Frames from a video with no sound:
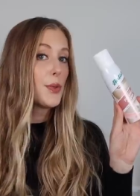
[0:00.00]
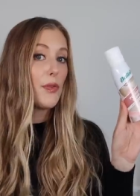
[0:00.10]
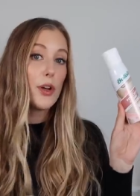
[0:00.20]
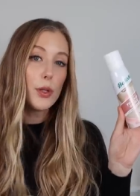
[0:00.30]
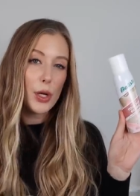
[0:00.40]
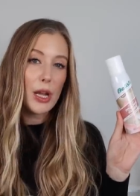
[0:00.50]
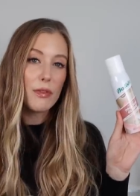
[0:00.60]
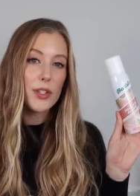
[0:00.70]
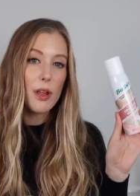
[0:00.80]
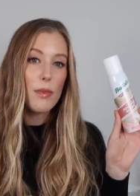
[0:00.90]
So if you're looking
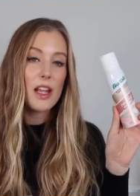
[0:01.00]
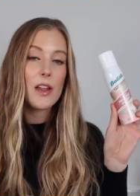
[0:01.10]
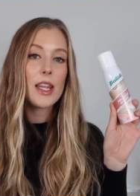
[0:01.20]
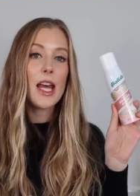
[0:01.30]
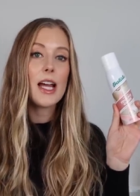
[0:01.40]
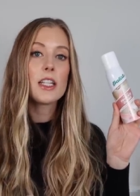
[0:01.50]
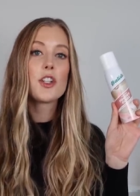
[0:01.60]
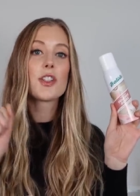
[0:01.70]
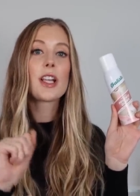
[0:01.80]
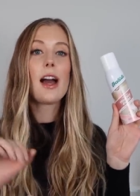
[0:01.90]
for something like that to
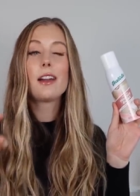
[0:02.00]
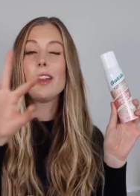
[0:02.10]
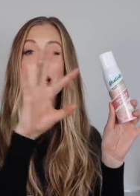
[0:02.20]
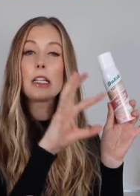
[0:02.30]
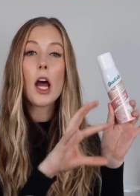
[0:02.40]
just kind of like